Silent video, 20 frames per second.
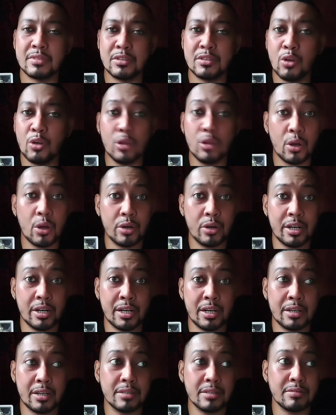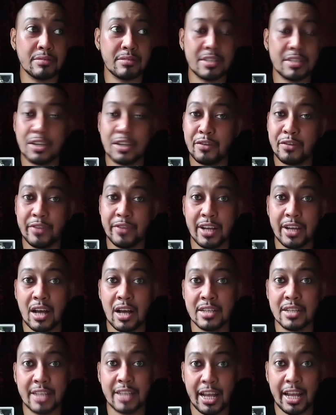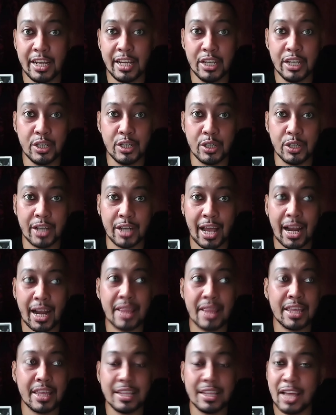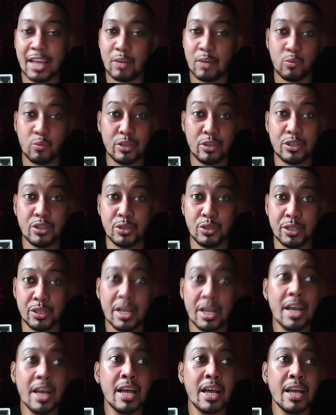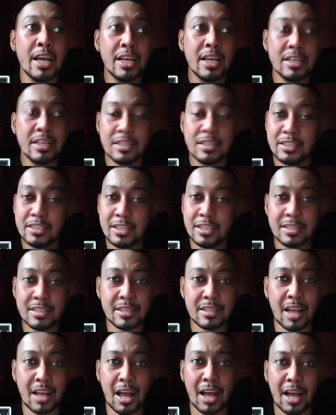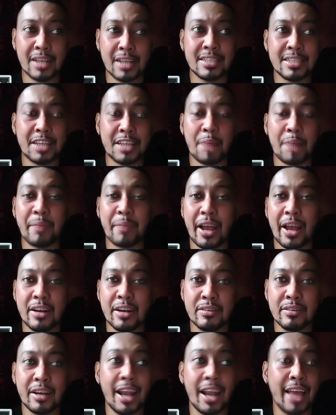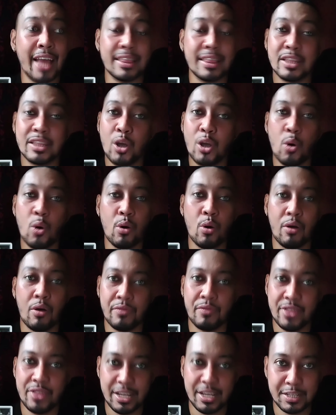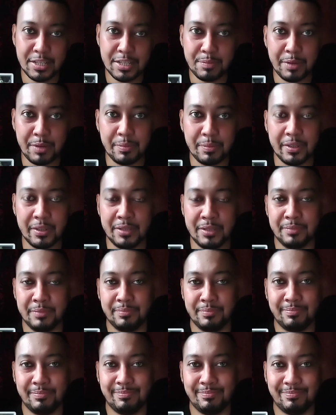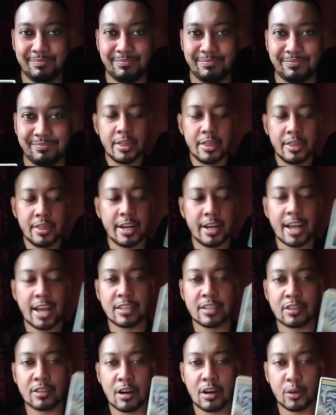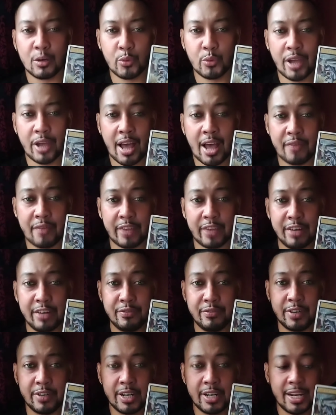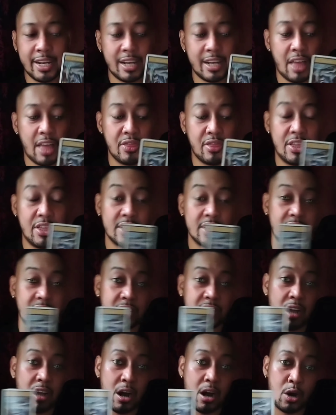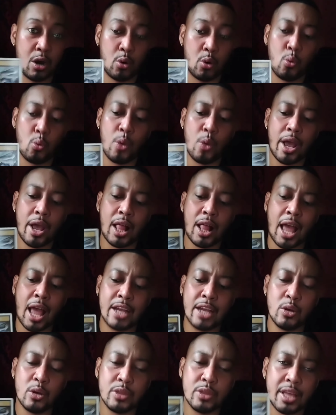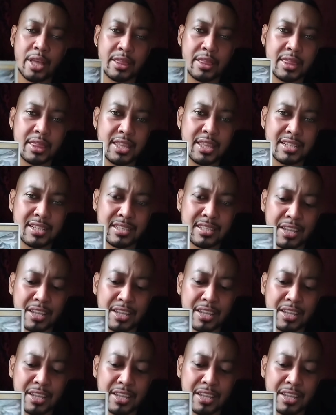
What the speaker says: no longer serving us any good, and I think that we should just accept and let go of these people. The next card we have inverted, the Star. Well, I know that this